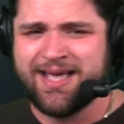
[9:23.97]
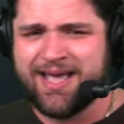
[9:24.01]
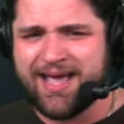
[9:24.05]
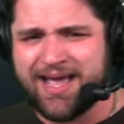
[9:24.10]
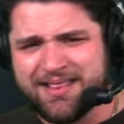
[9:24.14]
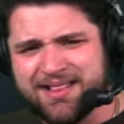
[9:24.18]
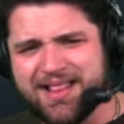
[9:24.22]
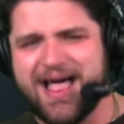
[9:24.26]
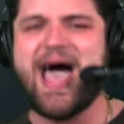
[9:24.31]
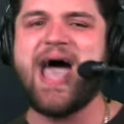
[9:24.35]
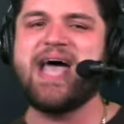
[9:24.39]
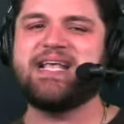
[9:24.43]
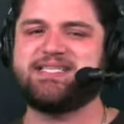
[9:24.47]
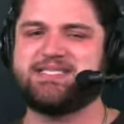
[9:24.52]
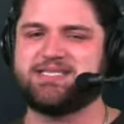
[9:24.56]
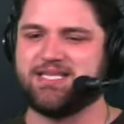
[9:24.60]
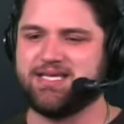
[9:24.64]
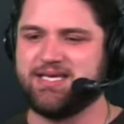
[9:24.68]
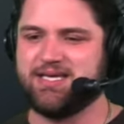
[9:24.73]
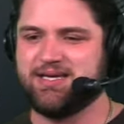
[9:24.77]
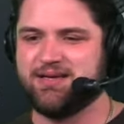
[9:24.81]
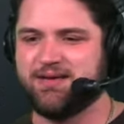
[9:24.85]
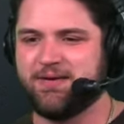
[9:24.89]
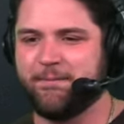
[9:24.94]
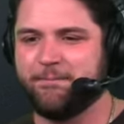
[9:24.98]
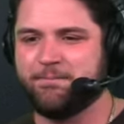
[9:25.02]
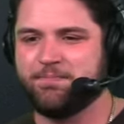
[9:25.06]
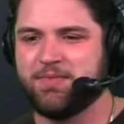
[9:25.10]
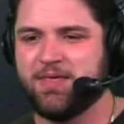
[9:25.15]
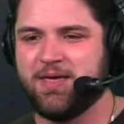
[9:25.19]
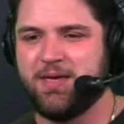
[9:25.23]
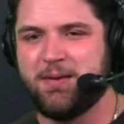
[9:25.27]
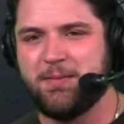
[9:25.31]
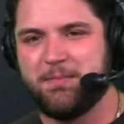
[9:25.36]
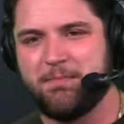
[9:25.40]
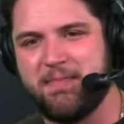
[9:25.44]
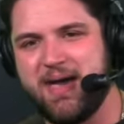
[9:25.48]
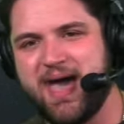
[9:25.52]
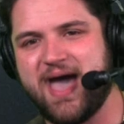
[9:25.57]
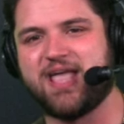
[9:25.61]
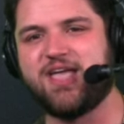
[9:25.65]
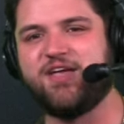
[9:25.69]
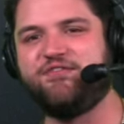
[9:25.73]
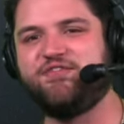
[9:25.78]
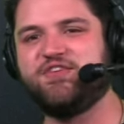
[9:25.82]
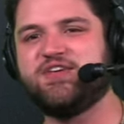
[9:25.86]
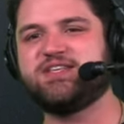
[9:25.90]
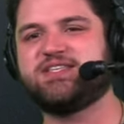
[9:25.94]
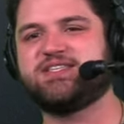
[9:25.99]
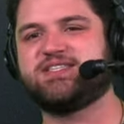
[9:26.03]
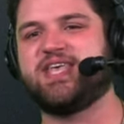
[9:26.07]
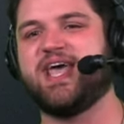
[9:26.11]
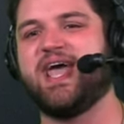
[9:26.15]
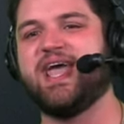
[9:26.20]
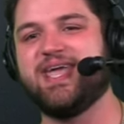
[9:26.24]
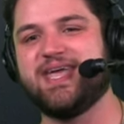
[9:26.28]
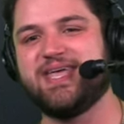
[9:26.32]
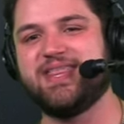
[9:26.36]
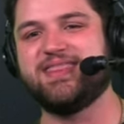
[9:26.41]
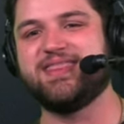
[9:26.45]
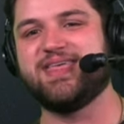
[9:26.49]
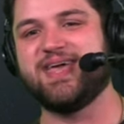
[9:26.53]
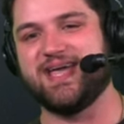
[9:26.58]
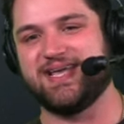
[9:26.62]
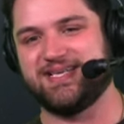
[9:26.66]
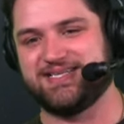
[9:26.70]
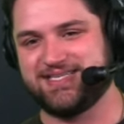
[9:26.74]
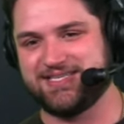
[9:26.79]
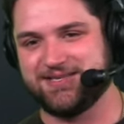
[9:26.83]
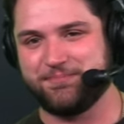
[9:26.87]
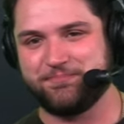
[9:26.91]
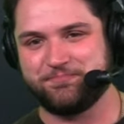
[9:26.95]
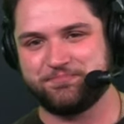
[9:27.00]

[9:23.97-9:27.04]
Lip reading: And lastly, McAfee saying this.